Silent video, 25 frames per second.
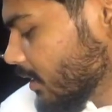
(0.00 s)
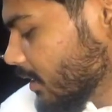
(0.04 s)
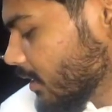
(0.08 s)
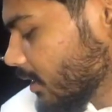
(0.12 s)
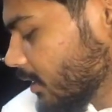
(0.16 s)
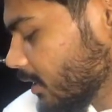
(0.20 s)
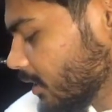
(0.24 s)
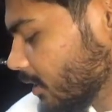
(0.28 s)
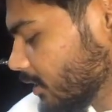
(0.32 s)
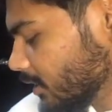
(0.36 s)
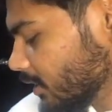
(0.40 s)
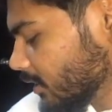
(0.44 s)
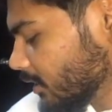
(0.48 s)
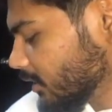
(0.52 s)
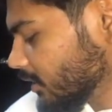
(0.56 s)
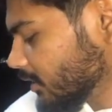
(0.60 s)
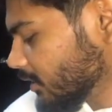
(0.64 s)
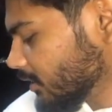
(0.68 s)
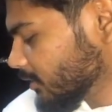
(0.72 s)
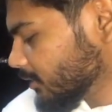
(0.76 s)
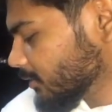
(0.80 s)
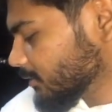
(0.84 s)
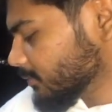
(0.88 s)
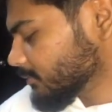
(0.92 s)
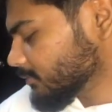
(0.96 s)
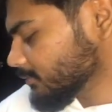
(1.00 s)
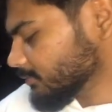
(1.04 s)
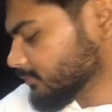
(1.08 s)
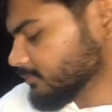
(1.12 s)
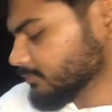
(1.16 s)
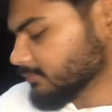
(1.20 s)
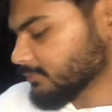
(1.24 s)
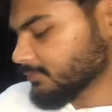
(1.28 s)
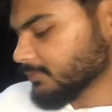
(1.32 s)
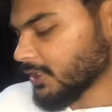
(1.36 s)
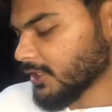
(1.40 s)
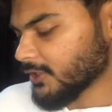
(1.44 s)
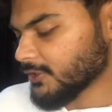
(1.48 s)

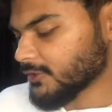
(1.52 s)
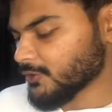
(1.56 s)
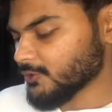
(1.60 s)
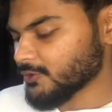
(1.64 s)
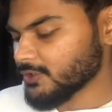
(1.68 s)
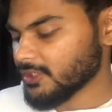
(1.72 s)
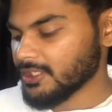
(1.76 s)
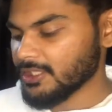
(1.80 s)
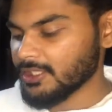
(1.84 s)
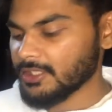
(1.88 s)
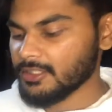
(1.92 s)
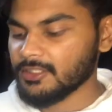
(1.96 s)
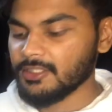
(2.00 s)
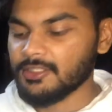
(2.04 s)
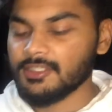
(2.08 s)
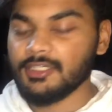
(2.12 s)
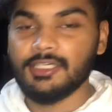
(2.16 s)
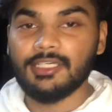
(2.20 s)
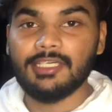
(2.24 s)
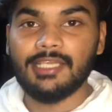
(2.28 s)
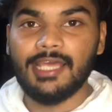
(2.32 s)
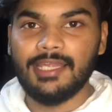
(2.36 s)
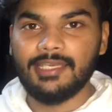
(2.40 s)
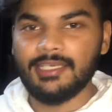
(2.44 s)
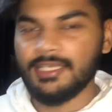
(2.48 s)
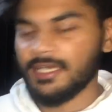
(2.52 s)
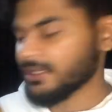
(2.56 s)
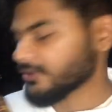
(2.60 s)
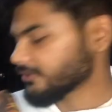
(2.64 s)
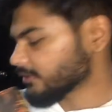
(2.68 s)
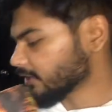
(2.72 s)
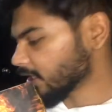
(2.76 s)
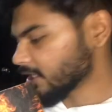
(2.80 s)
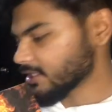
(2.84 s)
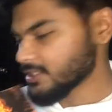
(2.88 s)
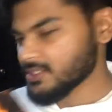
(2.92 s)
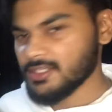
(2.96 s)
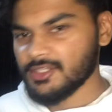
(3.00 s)
Are you reading The Third
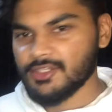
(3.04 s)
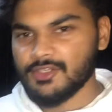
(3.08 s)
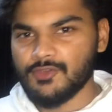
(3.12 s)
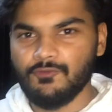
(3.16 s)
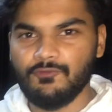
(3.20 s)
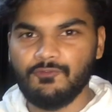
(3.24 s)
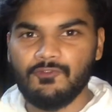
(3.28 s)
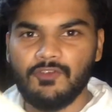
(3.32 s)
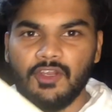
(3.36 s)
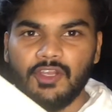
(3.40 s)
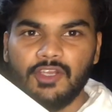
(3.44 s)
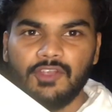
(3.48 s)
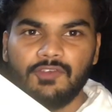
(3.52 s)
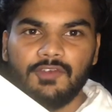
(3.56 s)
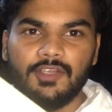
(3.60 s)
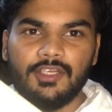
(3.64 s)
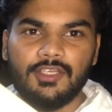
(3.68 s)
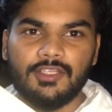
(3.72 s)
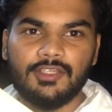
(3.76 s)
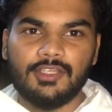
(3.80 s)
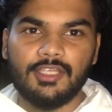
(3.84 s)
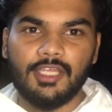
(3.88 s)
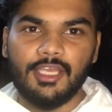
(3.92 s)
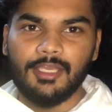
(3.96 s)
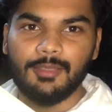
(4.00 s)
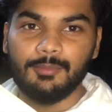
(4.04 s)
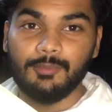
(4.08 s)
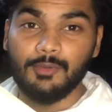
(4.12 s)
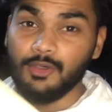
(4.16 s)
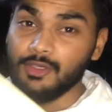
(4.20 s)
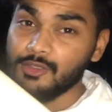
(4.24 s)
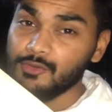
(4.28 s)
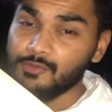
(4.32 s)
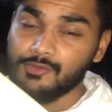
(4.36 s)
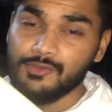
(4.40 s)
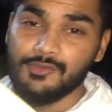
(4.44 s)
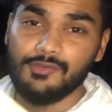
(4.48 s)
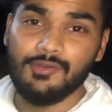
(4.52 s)
Antichrist? It's a very, very thick book.
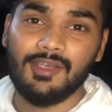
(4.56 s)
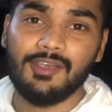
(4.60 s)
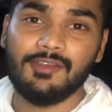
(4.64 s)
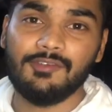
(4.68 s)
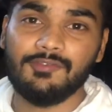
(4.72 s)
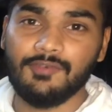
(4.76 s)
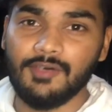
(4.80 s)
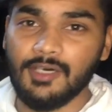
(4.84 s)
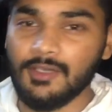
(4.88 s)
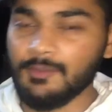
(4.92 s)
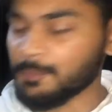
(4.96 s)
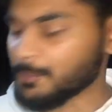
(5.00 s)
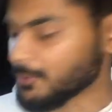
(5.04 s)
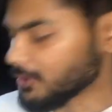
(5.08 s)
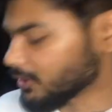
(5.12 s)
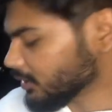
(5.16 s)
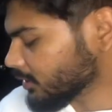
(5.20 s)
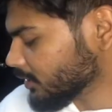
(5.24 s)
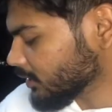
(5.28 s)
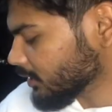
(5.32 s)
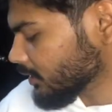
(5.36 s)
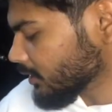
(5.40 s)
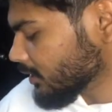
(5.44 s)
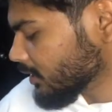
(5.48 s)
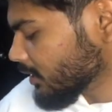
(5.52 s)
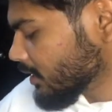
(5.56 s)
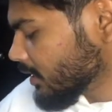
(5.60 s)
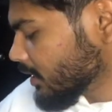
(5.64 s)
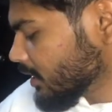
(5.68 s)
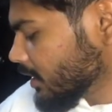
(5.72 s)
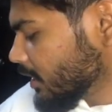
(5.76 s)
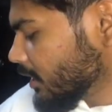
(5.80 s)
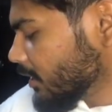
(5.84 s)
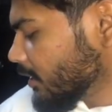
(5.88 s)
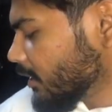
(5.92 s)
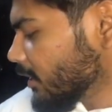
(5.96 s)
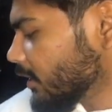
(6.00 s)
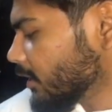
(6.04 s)
It was a very fun book.
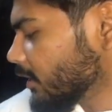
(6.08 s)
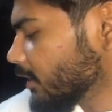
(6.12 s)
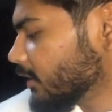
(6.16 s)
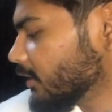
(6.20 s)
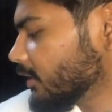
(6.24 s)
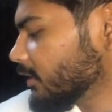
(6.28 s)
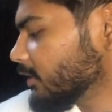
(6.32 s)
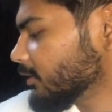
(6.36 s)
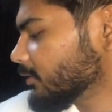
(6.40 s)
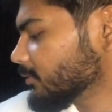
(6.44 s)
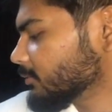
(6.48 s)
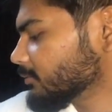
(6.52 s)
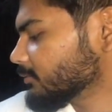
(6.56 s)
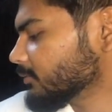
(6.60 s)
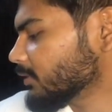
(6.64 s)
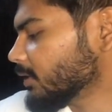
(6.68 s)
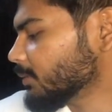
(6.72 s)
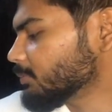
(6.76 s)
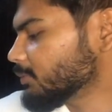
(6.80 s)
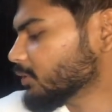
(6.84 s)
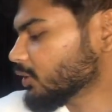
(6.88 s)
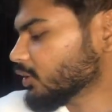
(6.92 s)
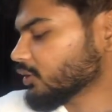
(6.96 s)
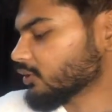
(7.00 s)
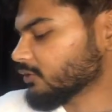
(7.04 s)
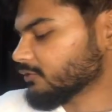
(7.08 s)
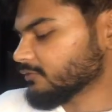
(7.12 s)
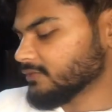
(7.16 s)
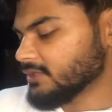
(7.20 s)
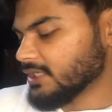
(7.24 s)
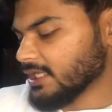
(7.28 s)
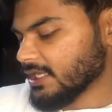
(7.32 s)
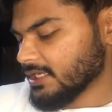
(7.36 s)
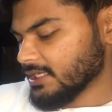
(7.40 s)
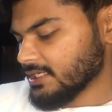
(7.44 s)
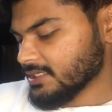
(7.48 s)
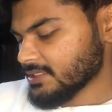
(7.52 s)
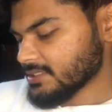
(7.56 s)
A Book of
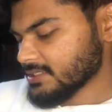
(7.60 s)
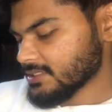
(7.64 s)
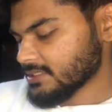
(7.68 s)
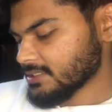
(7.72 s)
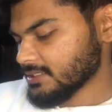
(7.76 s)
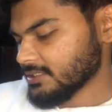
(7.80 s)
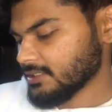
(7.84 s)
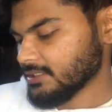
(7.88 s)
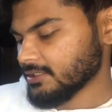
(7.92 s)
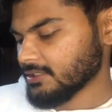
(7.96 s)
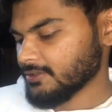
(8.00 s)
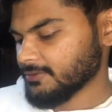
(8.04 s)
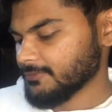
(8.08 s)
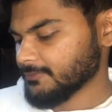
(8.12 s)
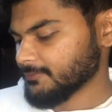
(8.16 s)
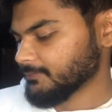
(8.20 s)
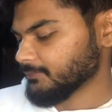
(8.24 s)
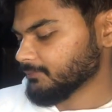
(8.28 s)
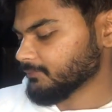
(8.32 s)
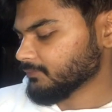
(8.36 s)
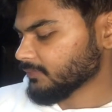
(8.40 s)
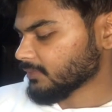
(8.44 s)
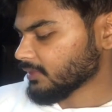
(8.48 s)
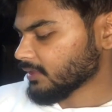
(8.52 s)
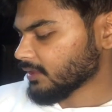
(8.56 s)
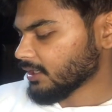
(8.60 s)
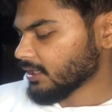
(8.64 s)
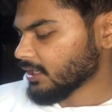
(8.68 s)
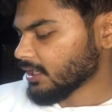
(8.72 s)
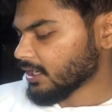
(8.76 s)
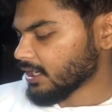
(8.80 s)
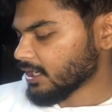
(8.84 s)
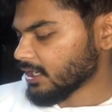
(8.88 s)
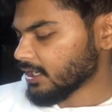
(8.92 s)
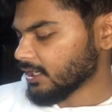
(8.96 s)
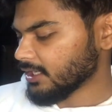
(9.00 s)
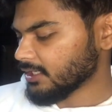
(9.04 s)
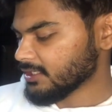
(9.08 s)
Days.
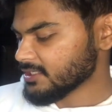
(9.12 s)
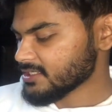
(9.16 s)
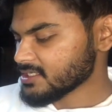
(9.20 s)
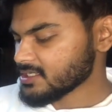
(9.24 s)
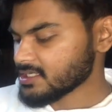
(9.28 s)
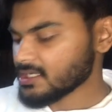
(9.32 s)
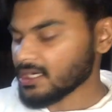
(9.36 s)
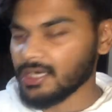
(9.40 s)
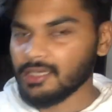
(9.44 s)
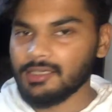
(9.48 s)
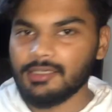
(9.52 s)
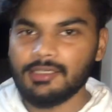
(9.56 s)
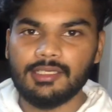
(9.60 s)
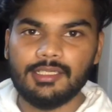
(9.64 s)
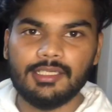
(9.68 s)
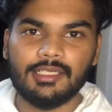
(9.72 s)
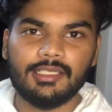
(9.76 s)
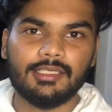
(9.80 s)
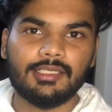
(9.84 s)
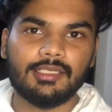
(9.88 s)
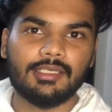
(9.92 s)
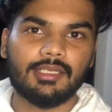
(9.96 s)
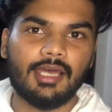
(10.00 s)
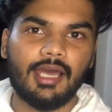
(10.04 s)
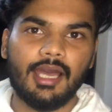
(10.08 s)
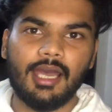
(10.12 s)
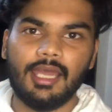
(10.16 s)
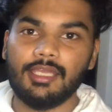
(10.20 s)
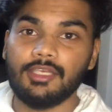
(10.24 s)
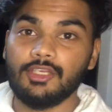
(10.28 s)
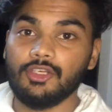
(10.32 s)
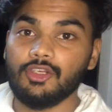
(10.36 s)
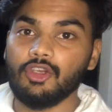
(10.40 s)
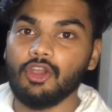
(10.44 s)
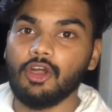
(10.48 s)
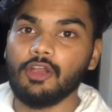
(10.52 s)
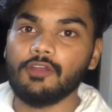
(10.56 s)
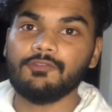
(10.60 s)
I started it. I
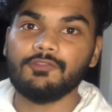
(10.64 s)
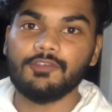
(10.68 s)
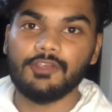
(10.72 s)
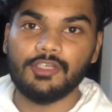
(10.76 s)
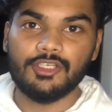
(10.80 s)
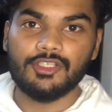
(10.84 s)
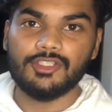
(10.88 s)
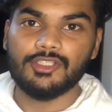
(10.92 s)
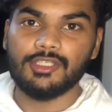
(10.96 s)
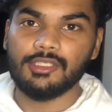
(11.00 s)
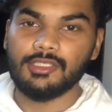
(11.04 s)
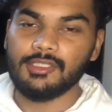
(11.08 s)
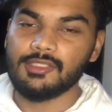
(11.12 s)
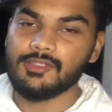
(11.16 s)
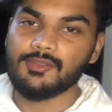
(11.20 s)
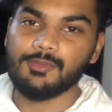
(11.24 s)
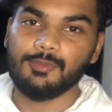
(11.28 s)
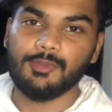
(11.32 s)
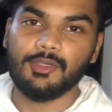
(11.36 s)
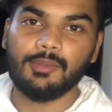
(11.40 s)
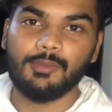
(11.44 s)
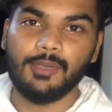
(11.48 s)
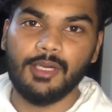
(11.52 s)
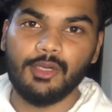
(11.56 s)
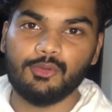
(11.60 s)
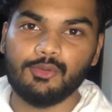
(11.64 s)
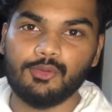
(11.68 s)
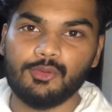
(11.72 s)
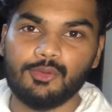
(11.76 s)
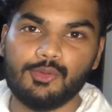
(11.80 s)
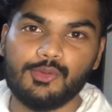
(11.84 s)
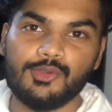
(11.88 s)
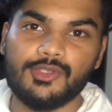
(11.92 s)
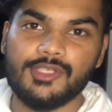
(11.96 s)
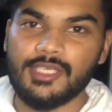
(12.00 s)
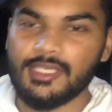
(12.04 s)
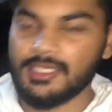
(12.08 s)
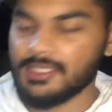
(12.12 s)
did not finish it. It's a book about
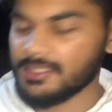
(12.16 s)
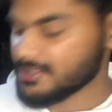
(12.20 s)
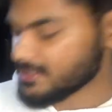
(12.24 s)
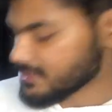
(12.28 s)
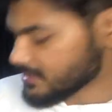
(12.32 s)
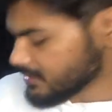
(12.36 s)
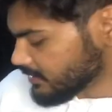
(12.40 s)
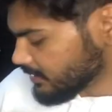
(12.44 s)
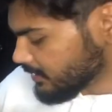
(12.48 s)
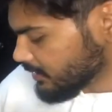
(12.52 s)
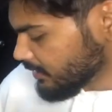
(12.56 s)
crusades.